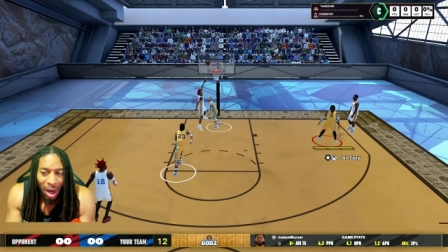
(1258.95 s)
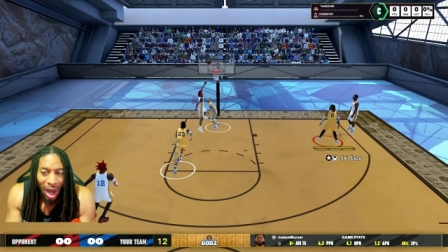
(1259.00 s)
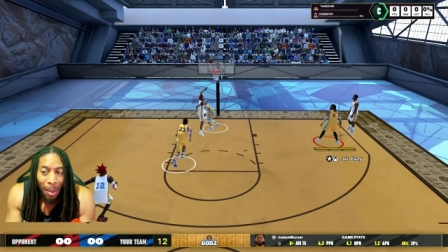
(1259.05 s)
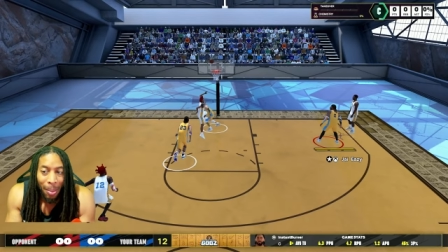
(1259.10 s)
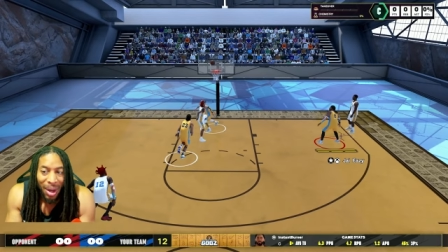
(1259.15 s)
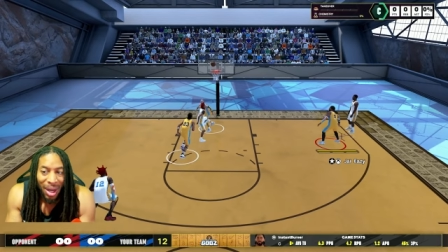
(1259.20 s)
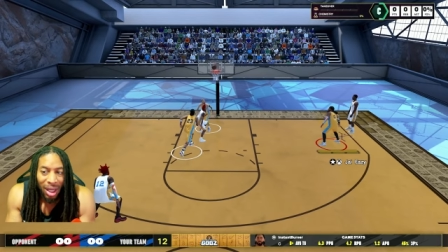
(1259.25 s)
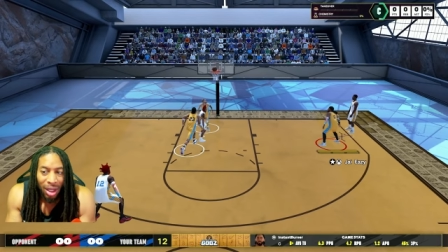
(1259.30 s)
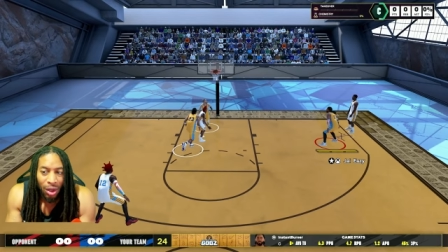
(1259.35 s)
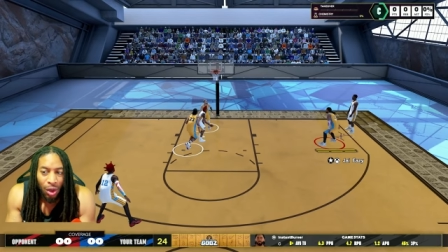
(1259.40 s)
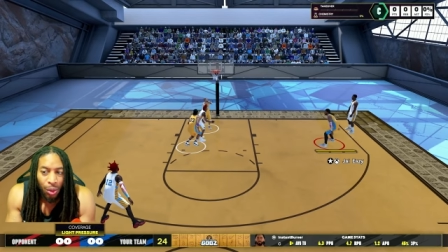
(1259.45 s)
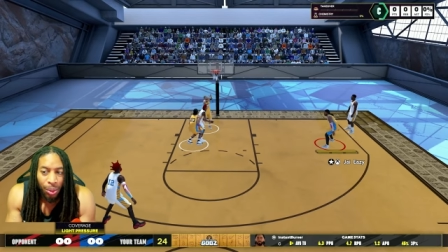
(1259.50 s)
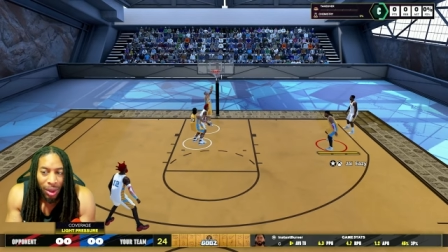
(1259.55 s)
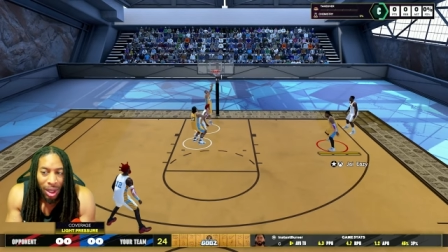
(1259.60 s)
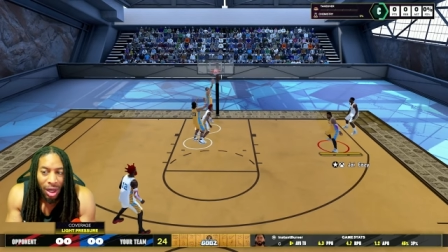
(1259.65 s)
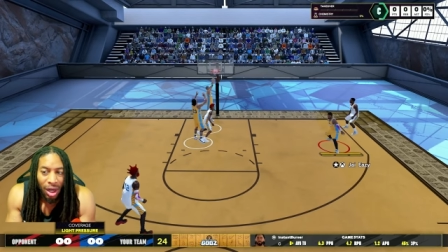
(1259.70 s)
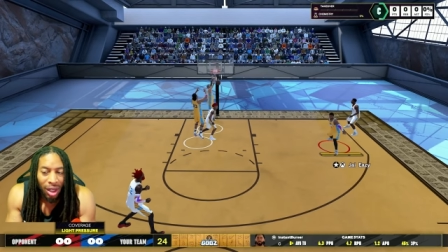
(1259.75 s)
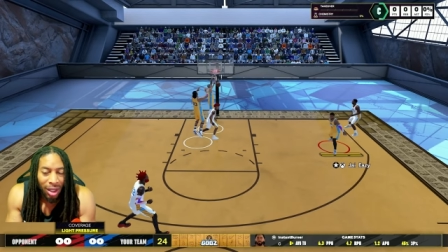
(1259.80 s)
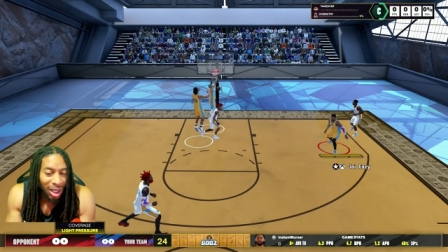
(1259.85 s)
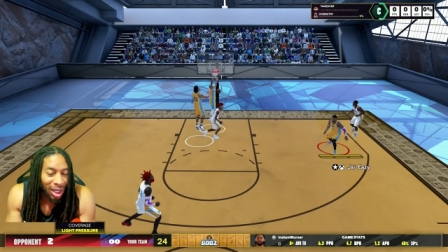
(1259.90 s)
I make a new
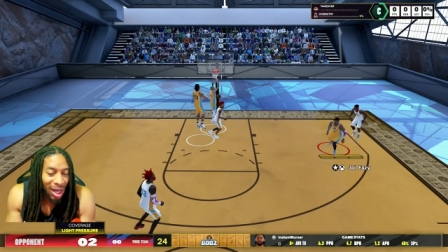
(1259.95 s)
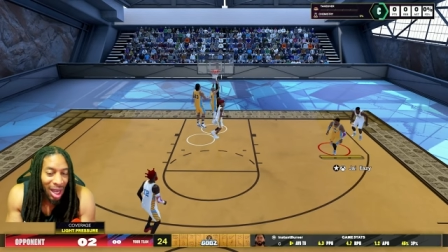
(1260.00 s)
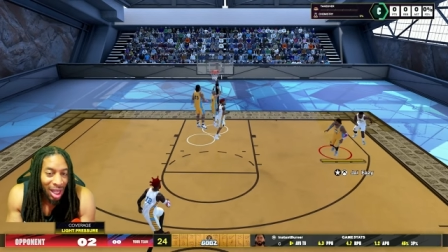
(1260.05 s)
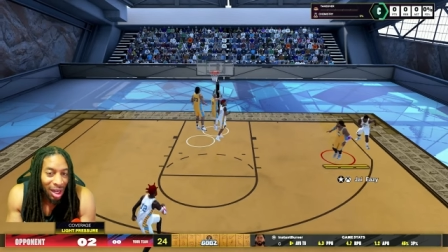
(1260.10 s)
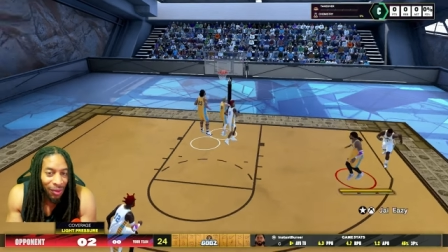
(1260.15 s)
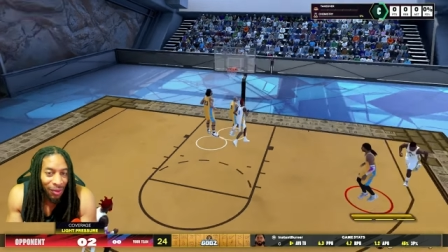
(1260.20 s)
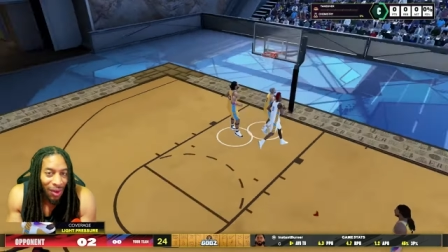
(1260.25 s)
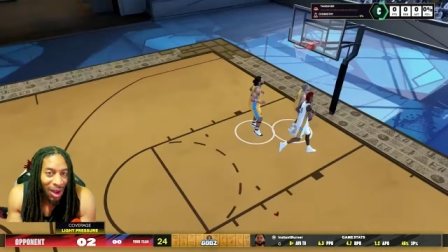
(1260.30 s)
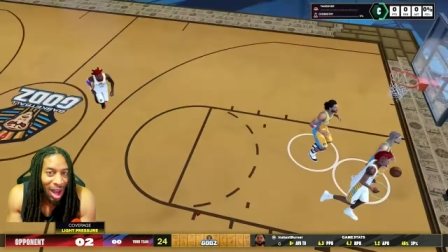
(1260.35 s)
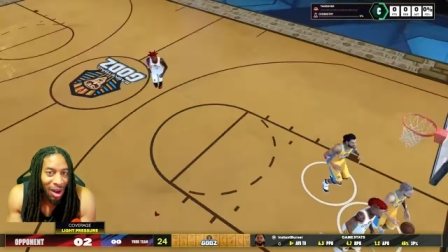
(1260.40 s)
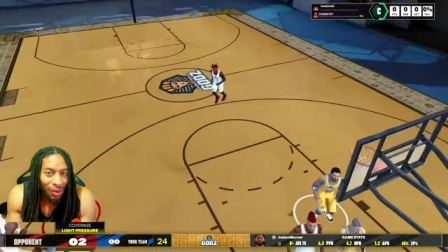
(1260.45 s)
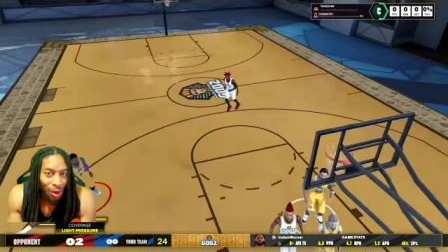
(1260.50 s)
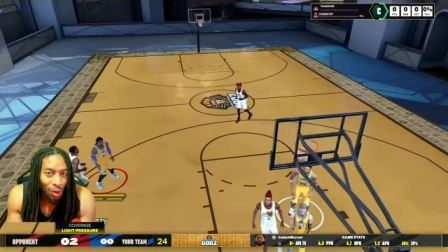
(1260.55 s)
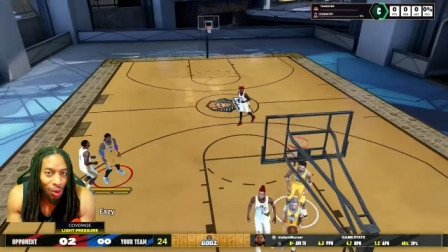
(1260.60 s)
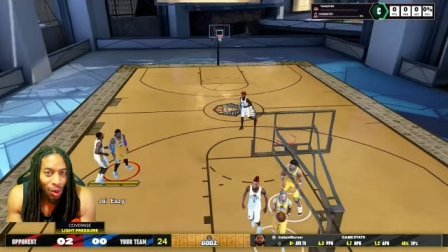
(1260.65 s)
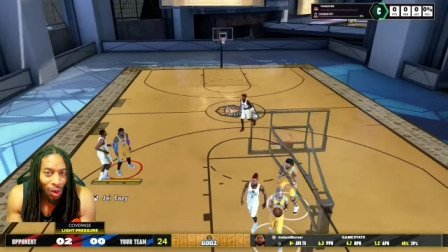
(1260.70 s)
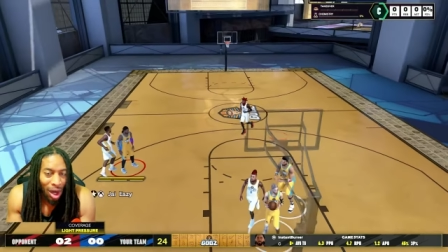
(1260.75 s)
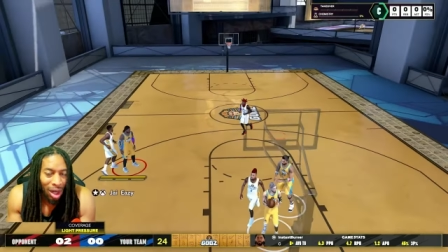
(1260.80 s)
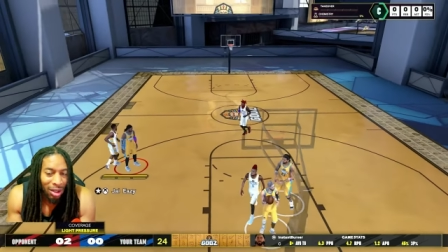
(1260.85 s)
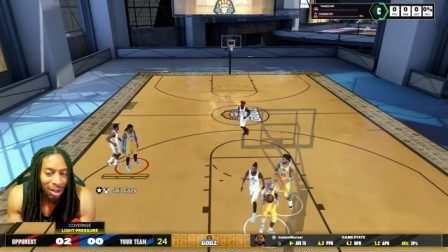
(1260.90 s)
player, get an 85
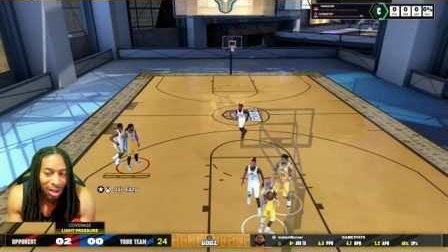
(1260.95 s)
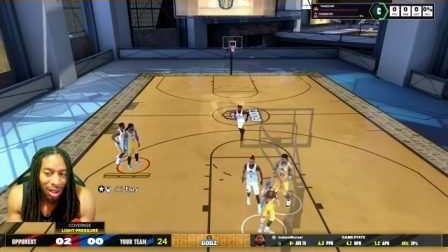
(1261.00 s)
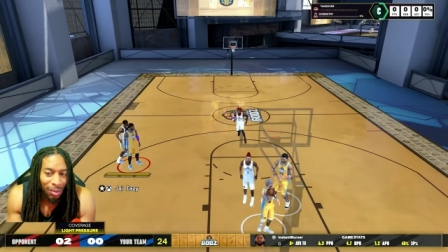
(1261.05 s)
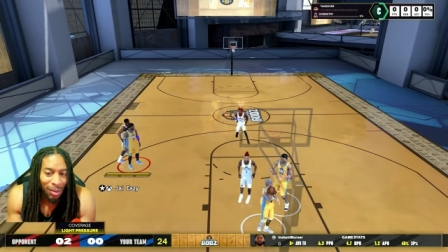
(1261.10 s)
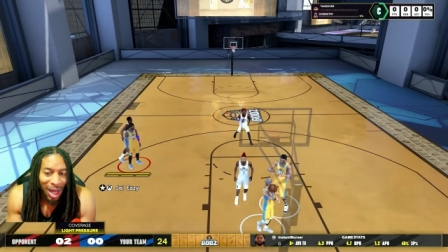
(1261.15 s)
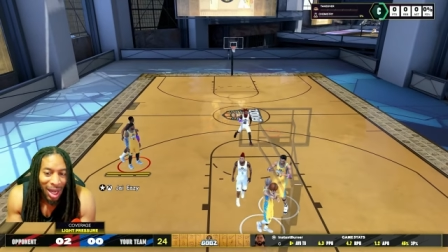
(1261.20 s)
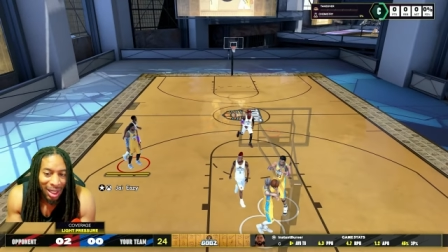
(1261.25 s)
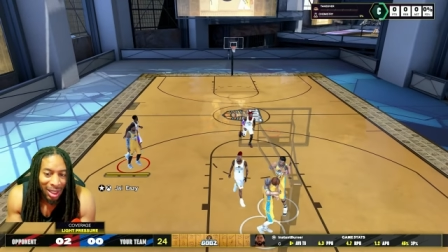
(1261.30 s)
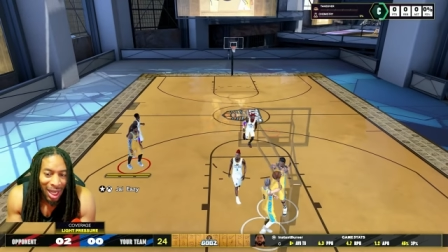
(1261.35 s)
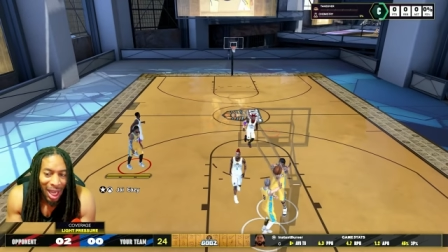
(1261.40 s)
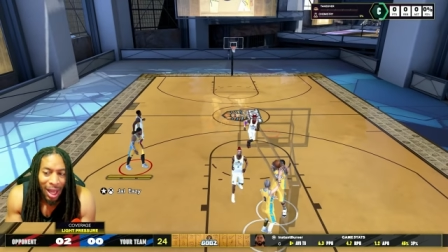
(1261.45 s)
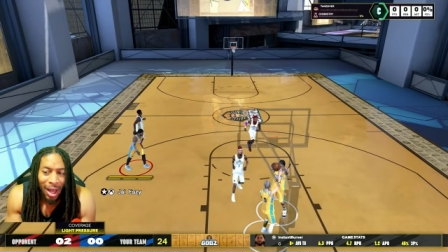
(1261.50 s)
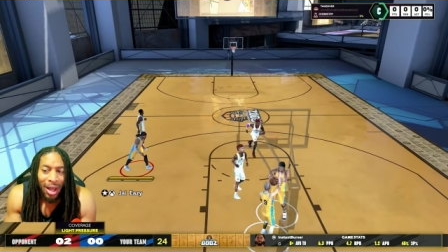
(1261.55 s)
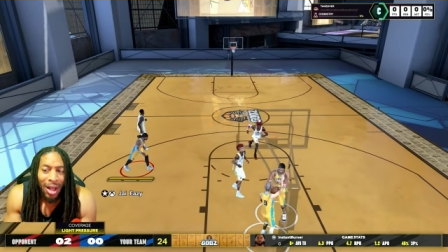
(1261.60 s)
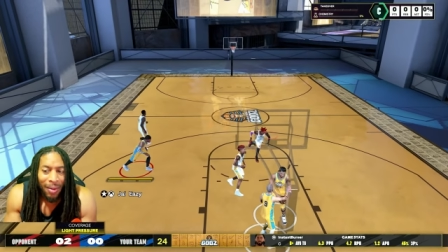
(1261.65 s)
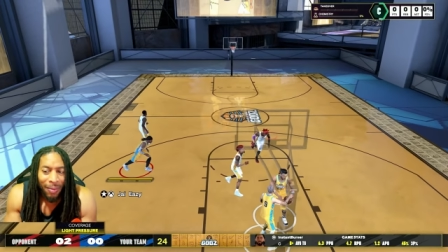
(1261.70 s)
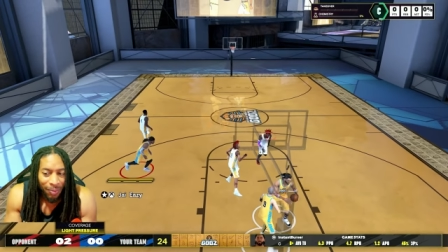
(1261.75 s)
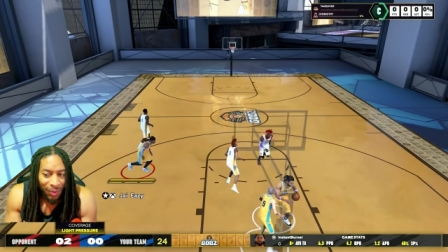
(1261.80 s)
overall or something like that.